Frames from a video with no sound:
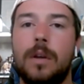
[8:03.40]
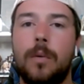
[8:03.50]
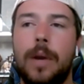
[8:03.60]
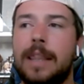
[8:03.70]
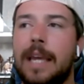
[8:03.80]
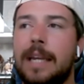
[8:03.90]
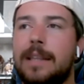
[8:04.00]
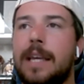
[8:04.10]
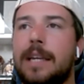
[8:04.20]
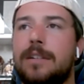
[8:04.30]
where
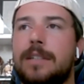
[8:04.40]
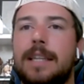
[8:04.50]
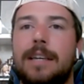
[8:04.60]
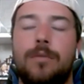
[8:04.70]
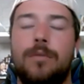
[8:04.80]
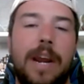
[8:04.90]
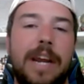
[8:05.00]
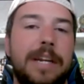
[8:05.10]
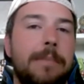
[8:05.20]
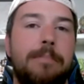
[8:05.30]
they just get these
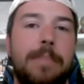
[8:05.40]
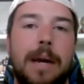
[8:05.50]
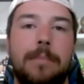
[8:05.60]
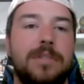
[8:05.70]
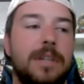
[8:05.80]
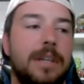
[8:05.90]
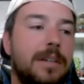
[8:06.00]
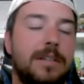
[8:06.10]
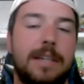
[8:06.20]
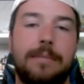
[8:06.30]
random bumps
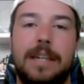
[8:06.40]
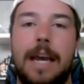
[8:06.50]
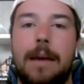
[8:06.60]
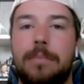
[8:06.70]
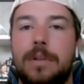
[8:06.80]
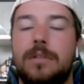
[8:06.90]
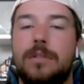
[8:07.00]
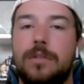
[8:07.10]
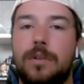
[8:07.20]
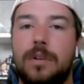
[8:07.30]
and something
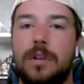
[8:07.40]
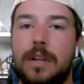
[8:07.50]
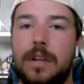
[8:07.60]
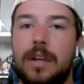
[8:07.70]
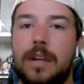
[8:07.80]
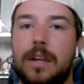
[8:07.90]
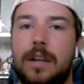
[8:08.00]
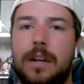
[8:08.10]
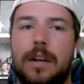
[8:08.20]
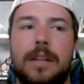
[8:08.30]
happens, or
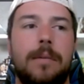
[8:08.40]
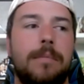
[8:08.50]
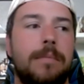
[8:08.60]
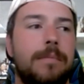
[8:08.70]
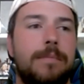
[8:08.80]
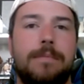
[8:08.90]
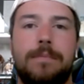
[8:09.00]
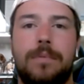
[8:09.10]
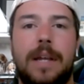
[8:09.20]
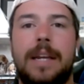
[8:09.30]
they're
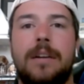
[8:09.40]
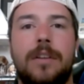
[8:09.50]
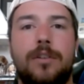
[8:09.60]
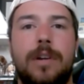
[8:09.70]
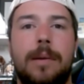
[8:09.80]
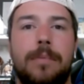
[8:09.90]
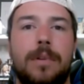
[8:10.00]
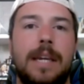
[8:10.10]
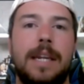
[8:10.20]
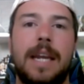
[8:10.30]
playing on the
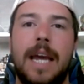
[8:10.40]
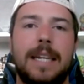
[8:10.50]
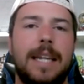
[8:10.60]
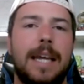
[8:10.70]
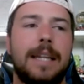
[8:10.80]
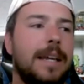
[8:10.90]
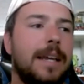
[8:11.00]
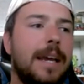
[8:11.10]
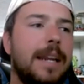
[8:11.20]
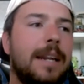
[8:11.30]
trampoline at
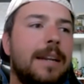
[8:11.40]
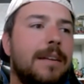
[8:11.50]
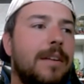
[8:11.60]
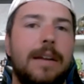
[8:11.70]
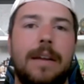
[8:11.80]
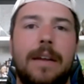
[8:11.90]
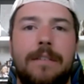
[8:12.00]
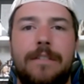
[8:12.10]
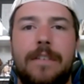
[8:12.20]
like a